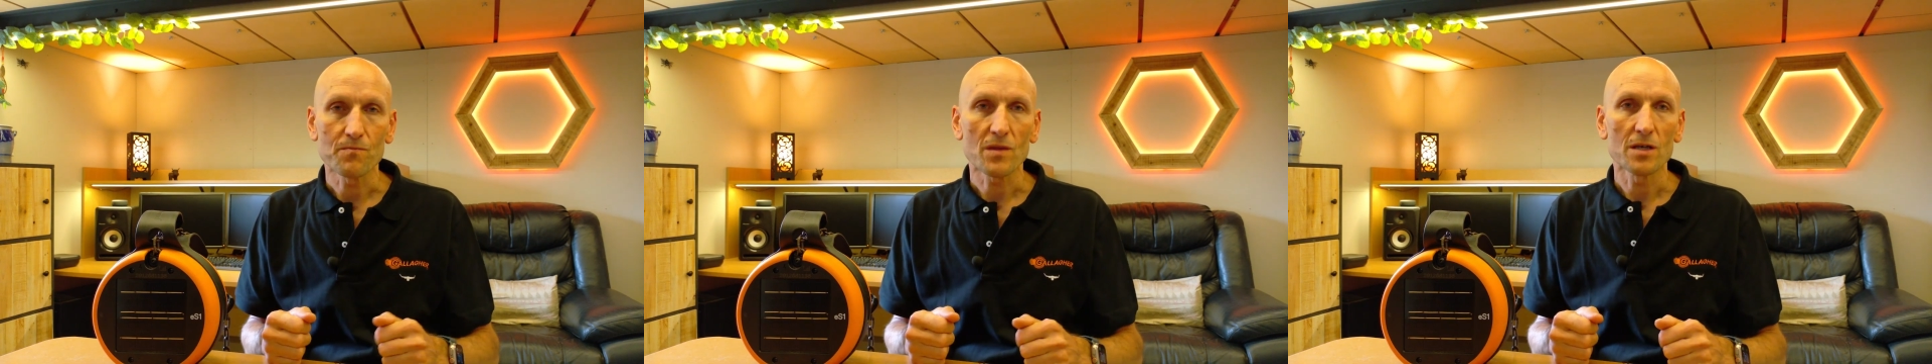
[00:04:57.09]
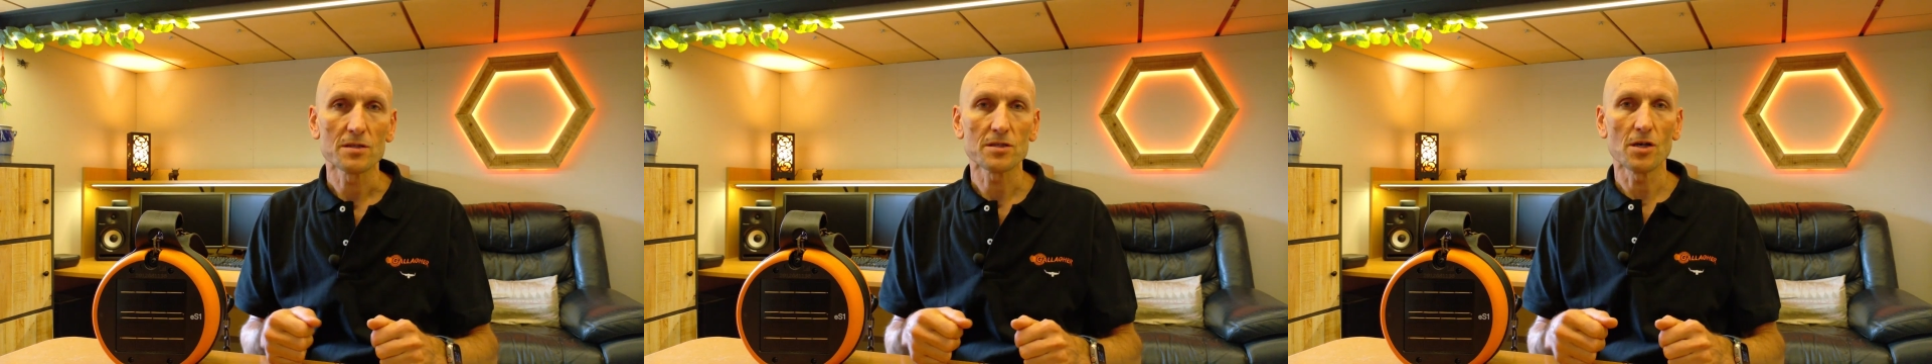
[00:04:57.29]

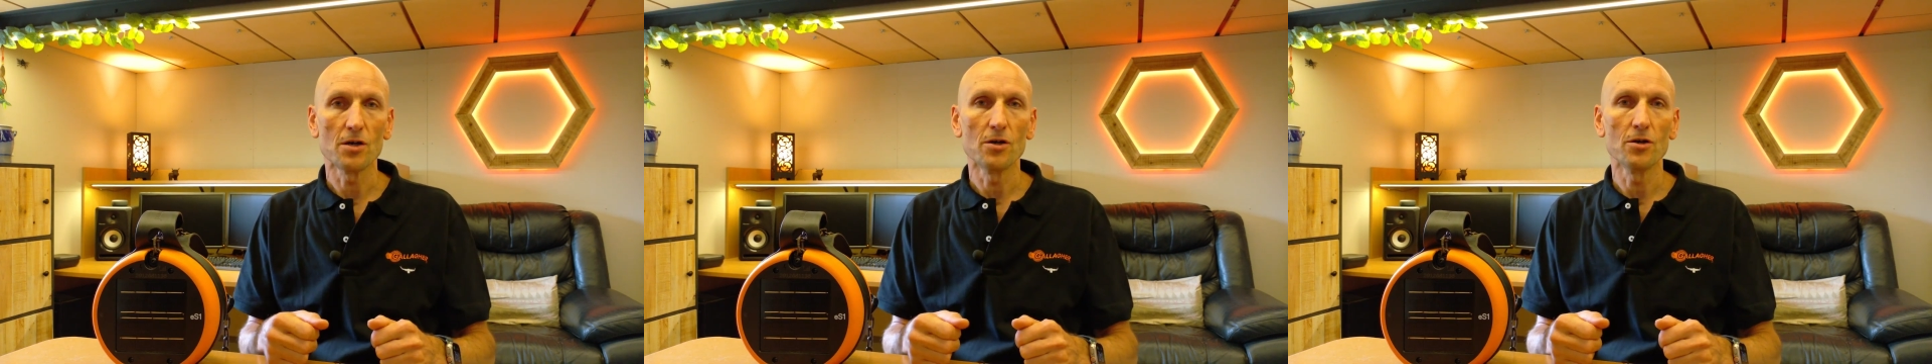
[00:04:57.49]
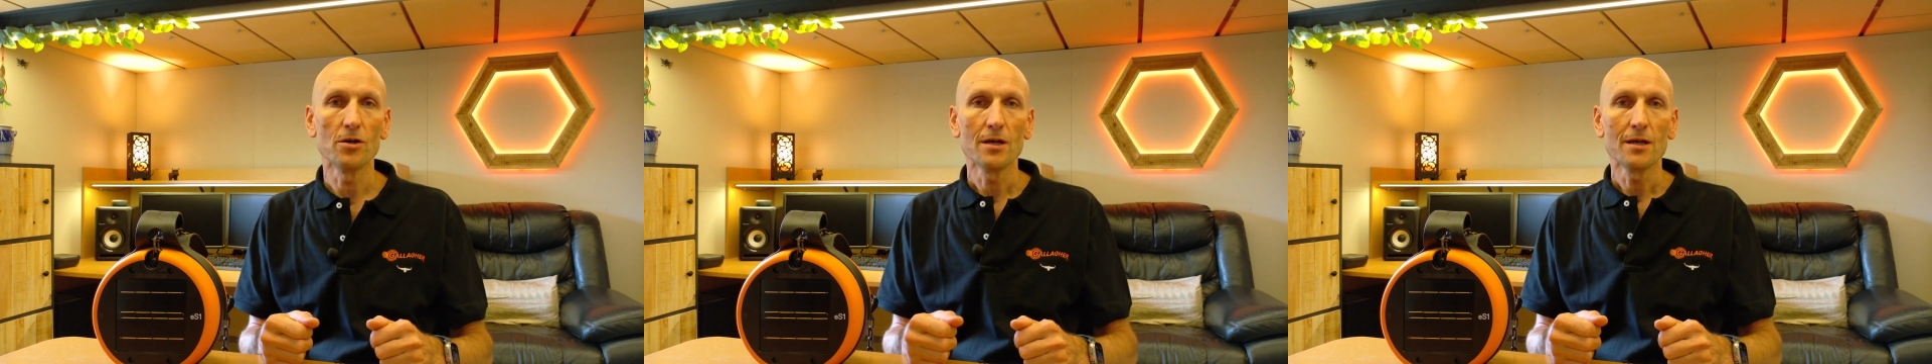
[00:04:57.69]

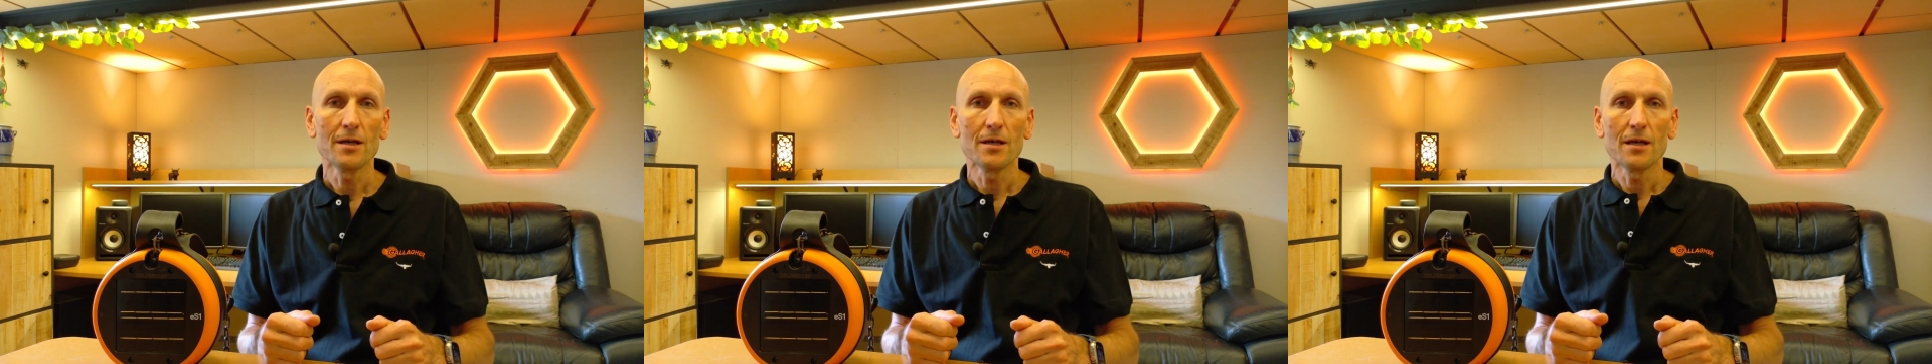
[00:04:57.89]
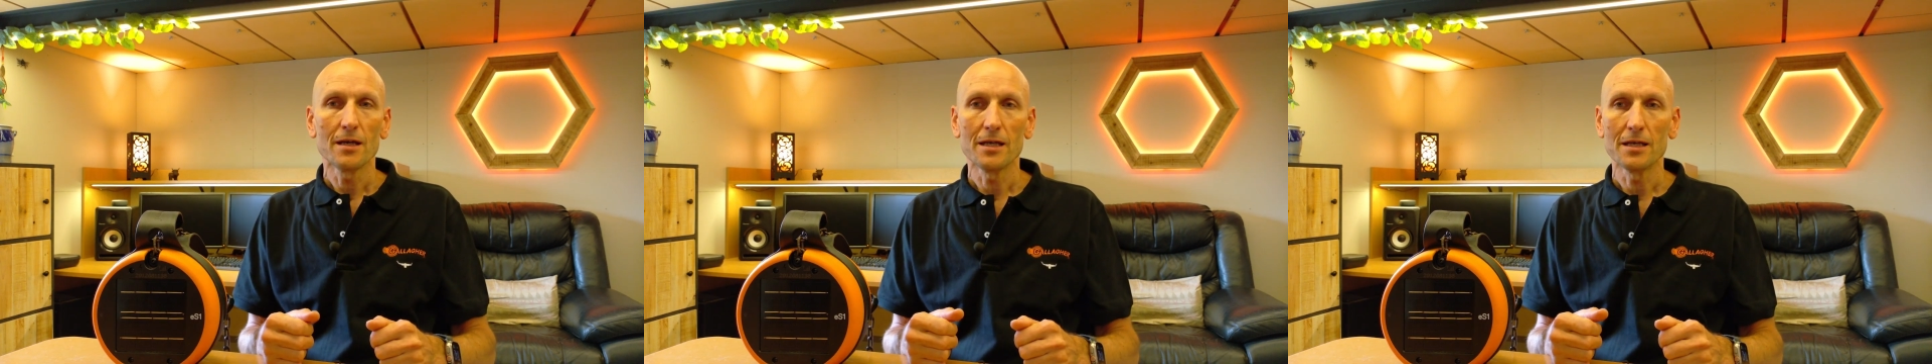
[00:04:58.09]
So
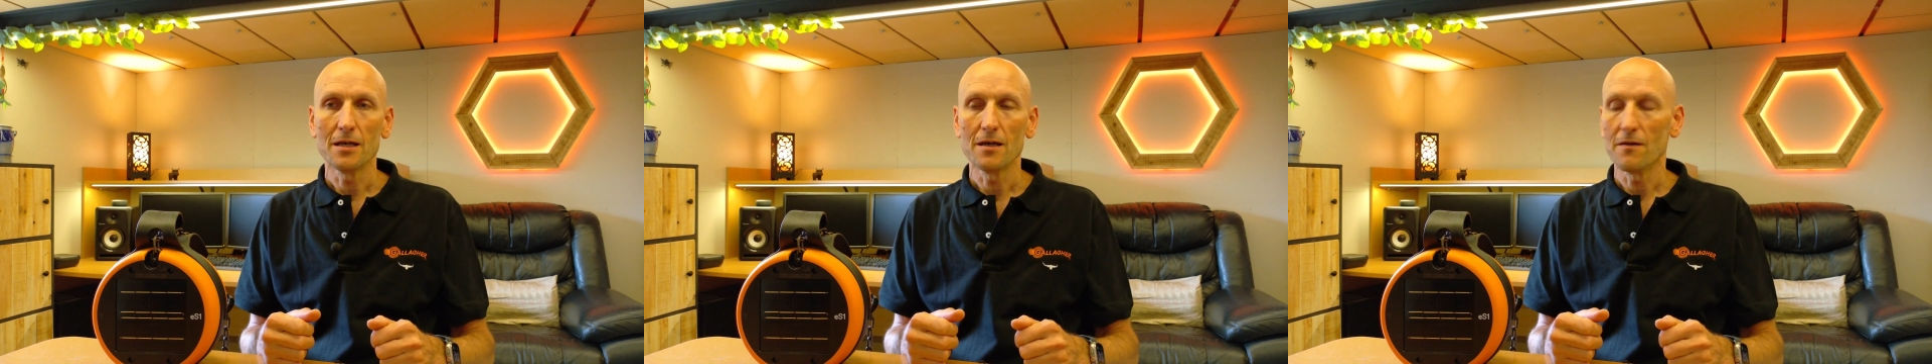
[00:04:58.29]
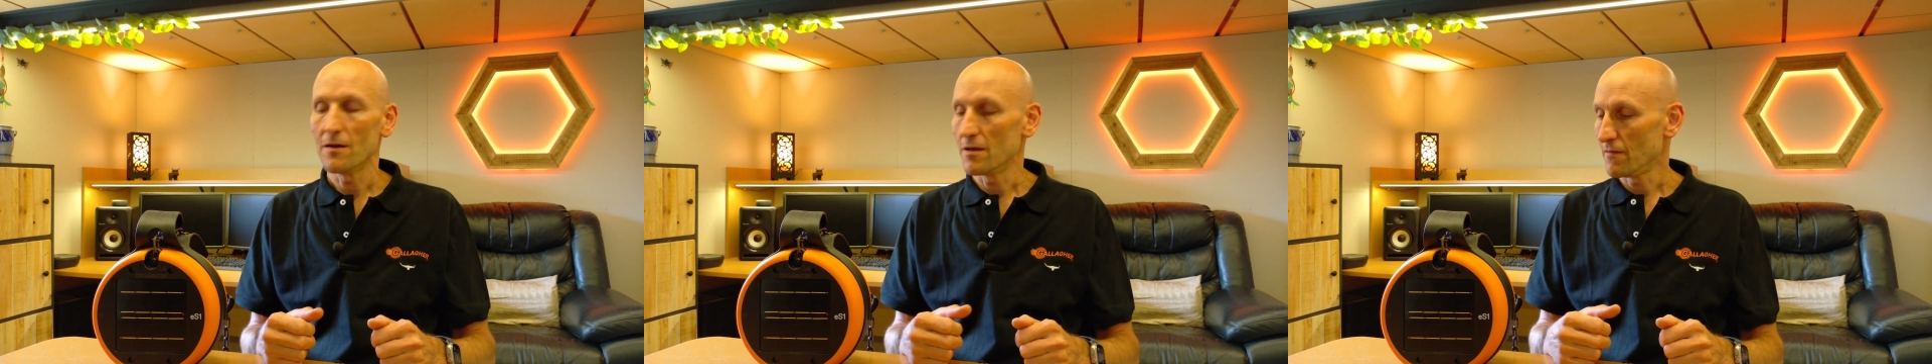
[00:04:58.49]
in
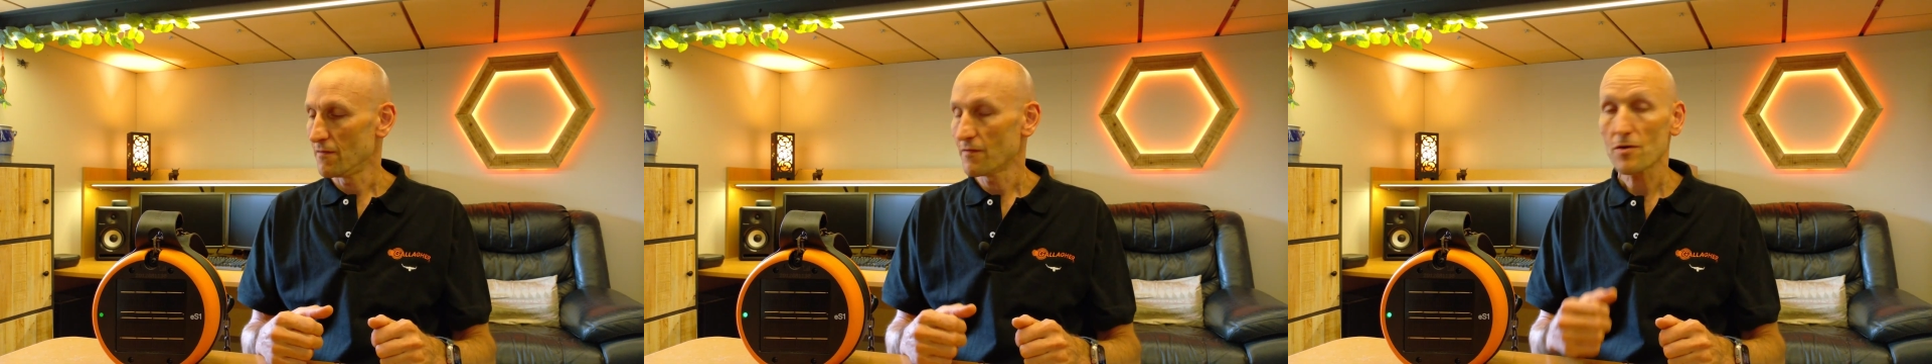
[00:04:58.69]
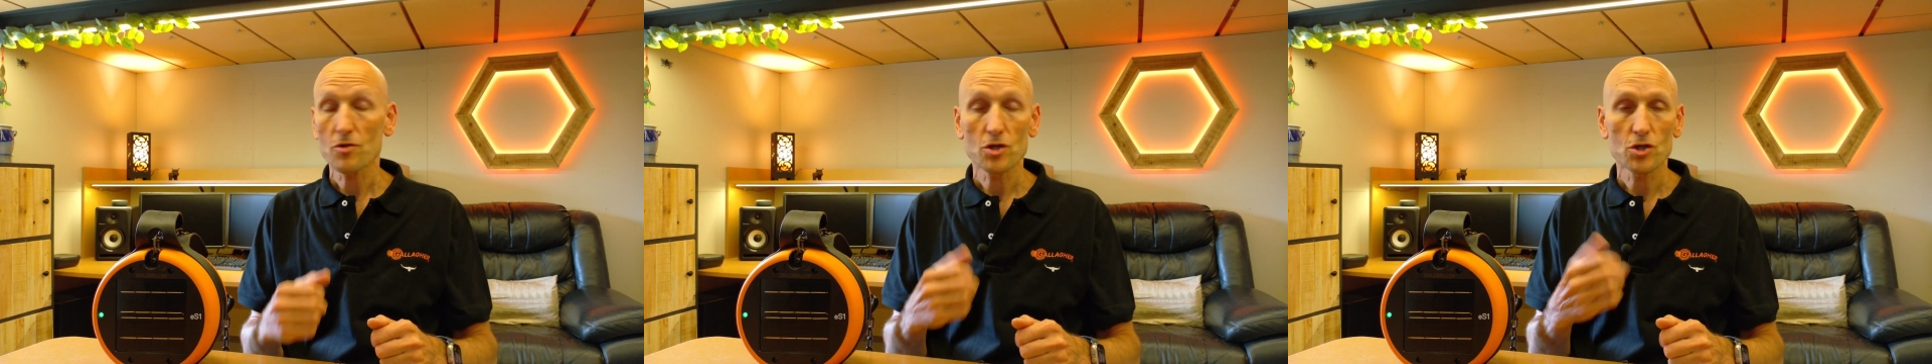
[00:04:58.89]
a
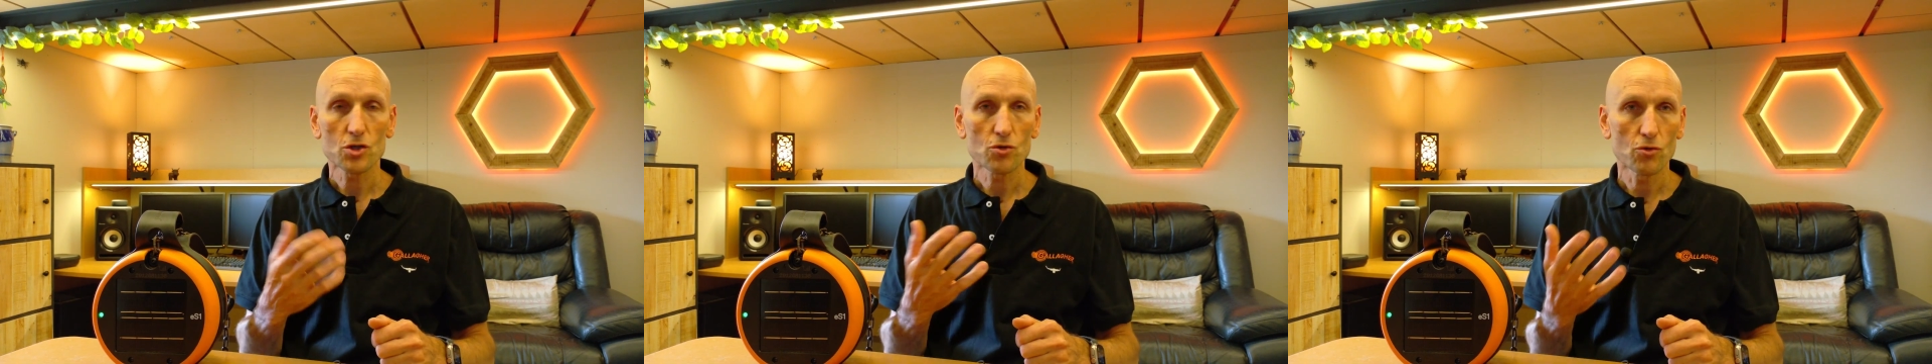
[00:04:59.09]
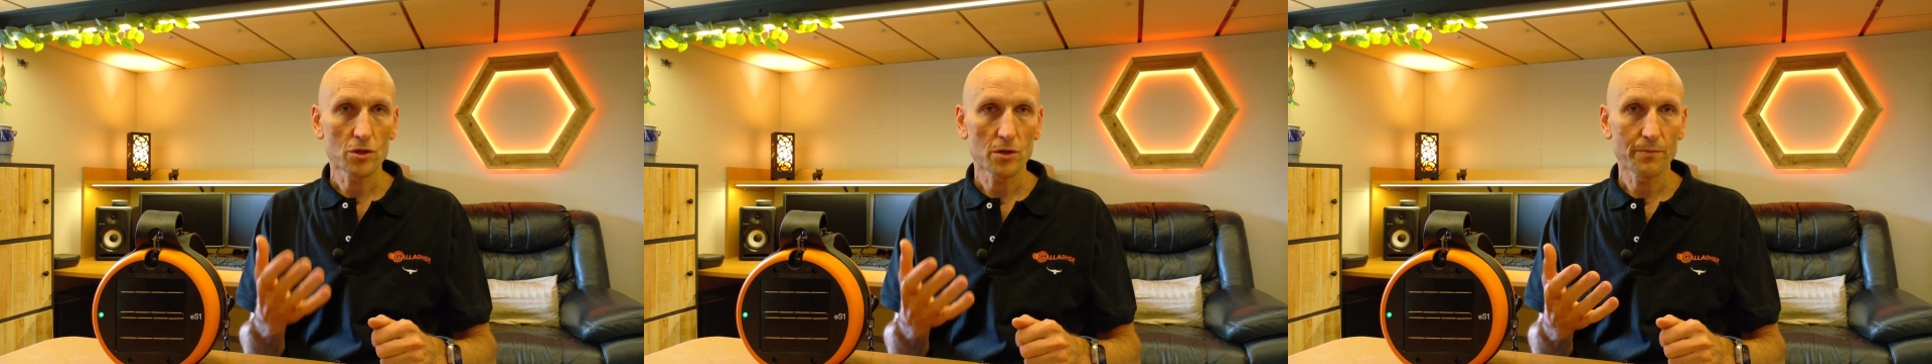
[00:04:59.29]
very
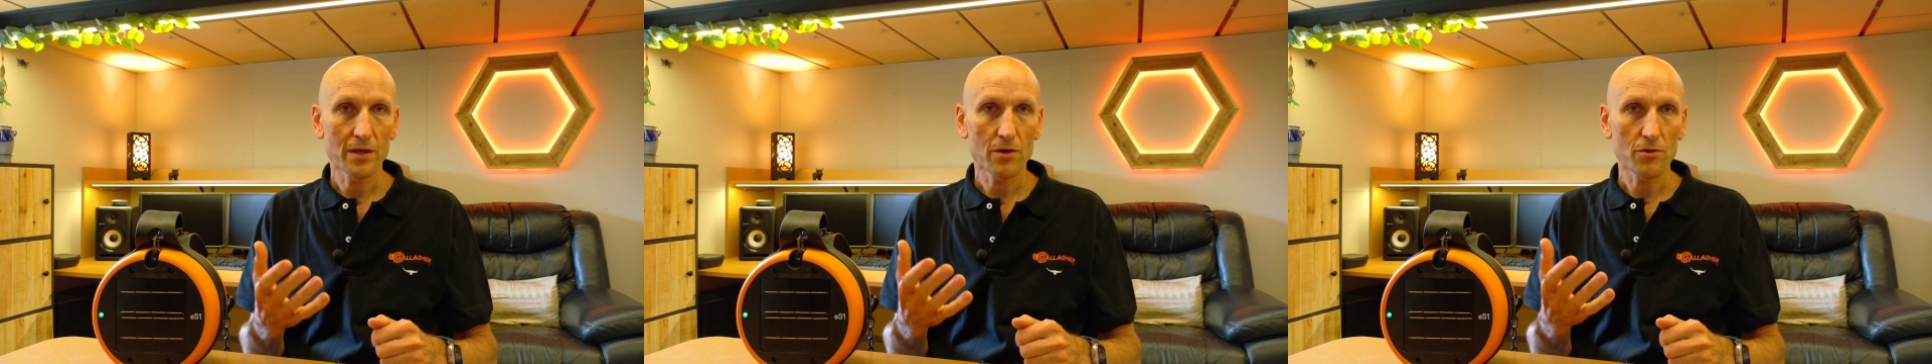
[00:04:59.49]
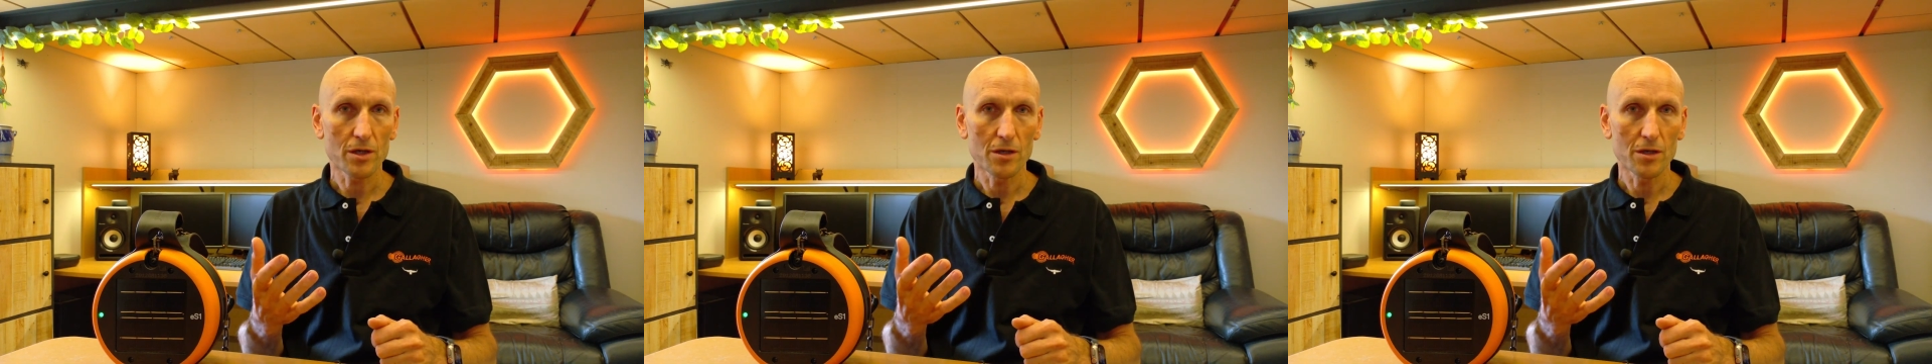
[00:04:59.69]
short period